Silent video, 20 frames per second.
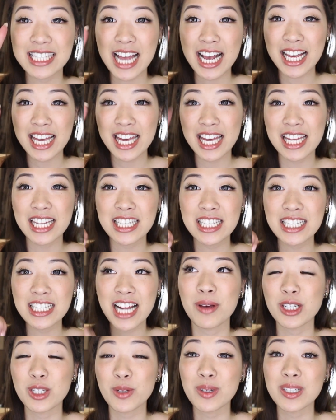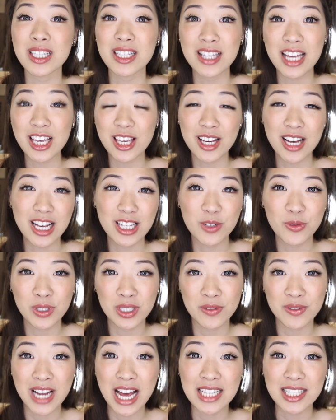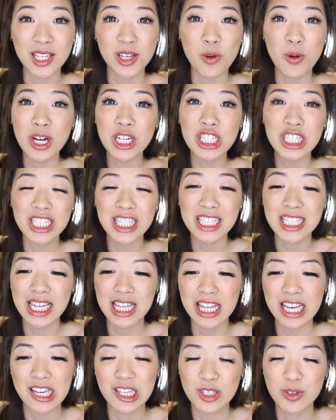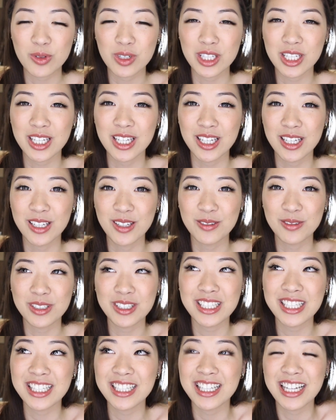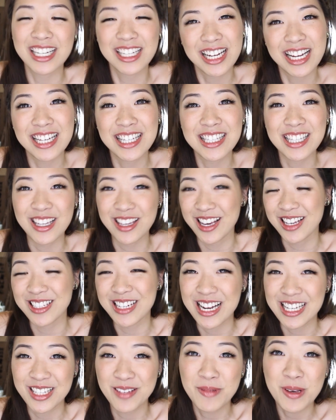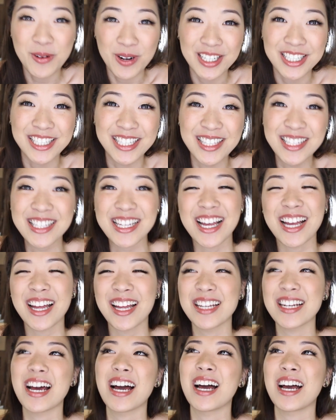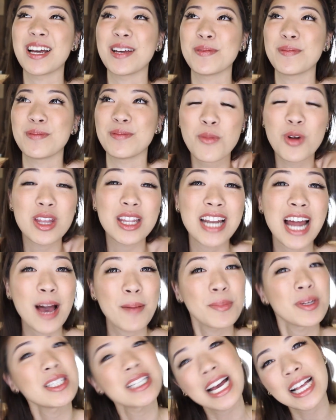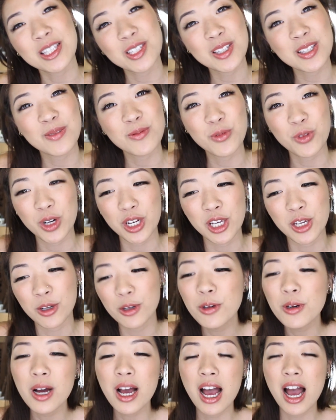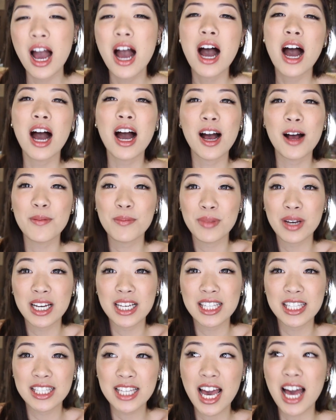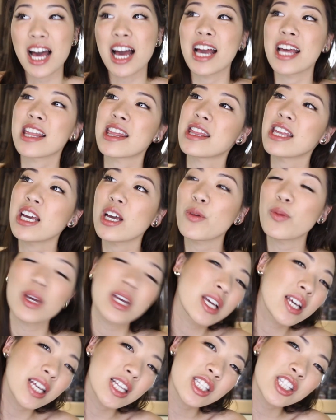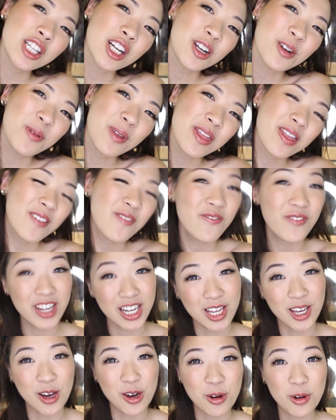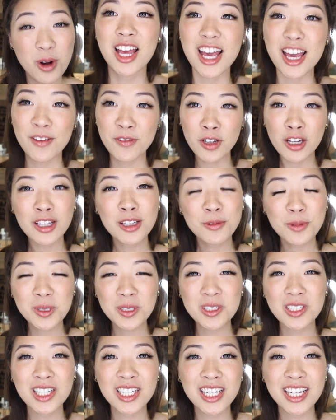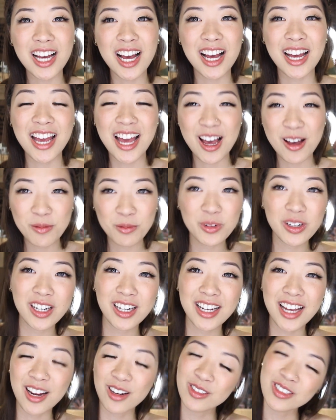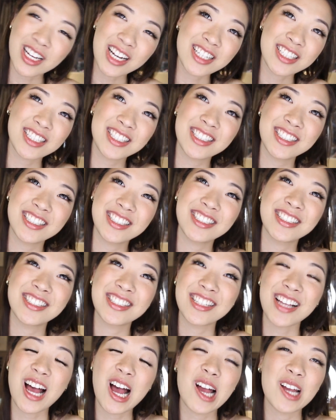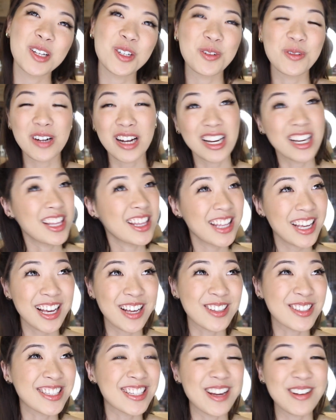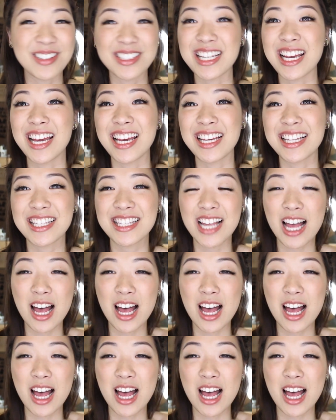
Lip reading: Second, I just want to thank you guys for even asking questions. I think it's really like nice that you guys are asking me questions, and I'm more than happy to answer them for you. But yeah, I think we can get started with the video. If y'all are wondering, I am wearing air lashes. I don't wear anything else nowadays.